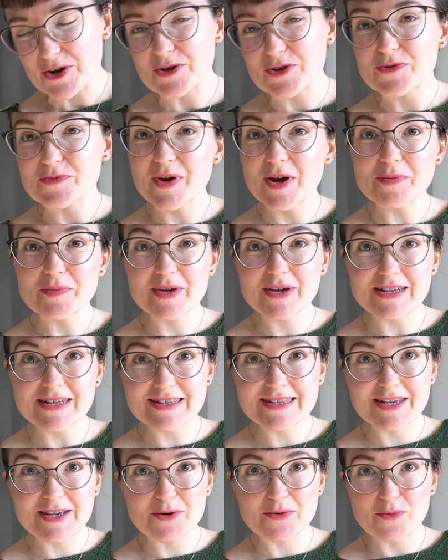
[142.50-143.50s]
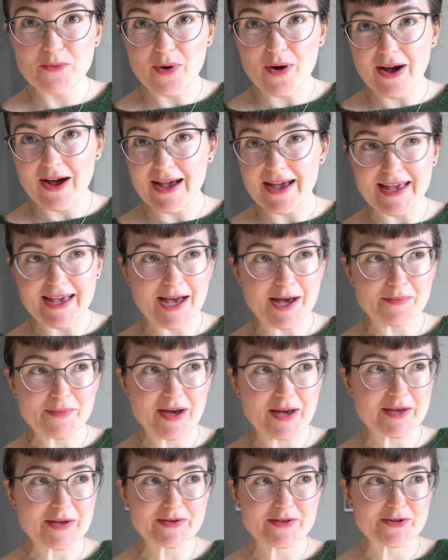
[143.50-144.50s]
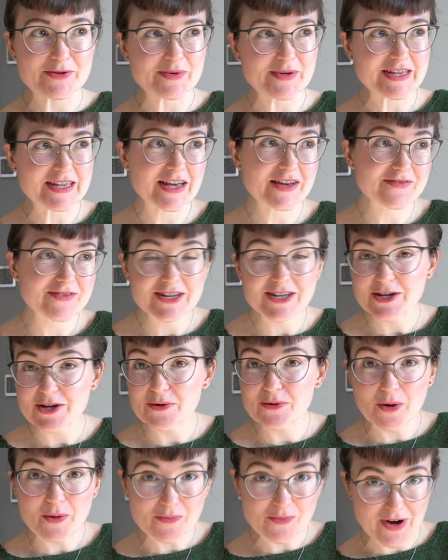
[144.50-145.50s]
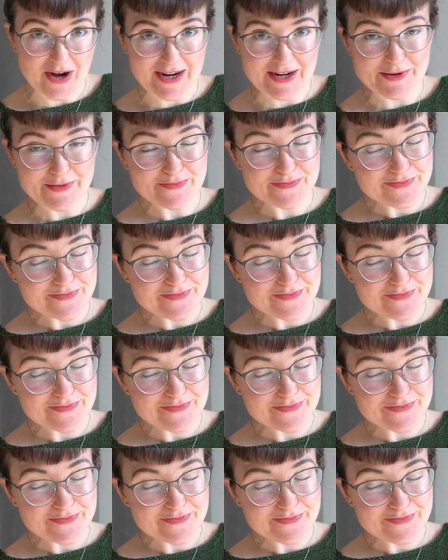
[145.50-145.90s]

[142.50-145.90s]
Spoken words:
you might be asking, why am I doing a video on bread?